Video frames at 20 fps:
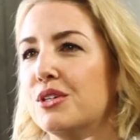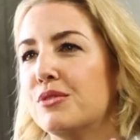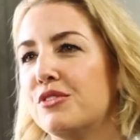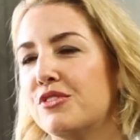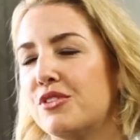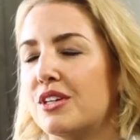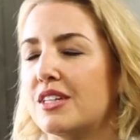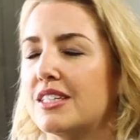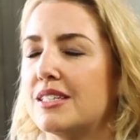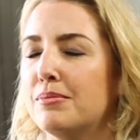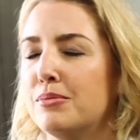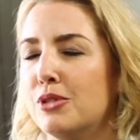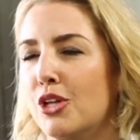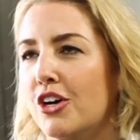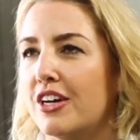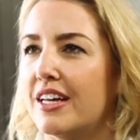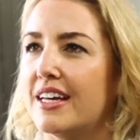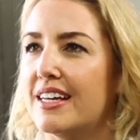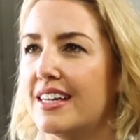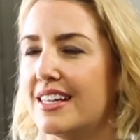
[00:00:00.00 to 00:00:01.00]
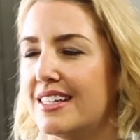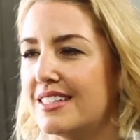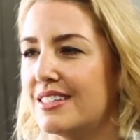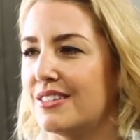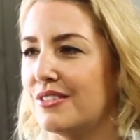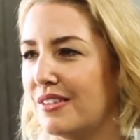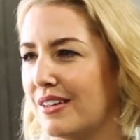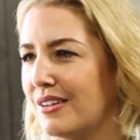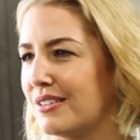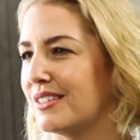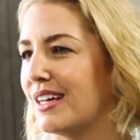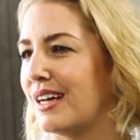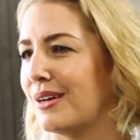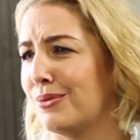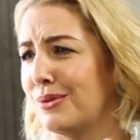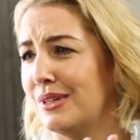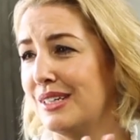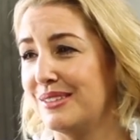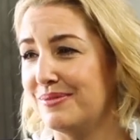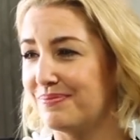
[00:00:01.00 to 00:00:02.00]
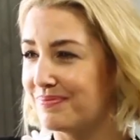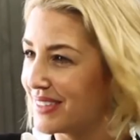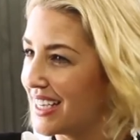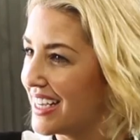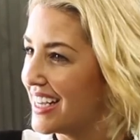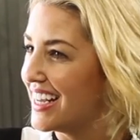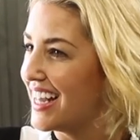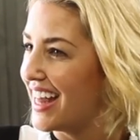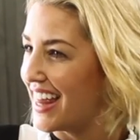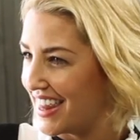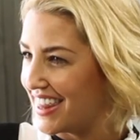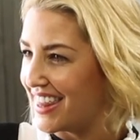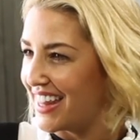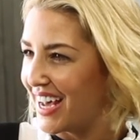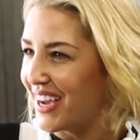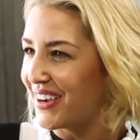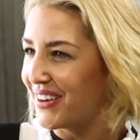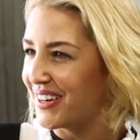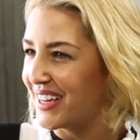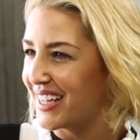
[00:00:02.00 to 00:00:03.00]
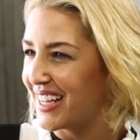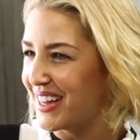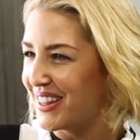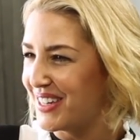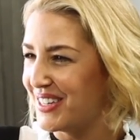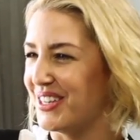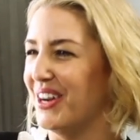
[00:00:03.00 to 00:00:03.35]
We've got some bloggers. And I was like, well, they're going to get the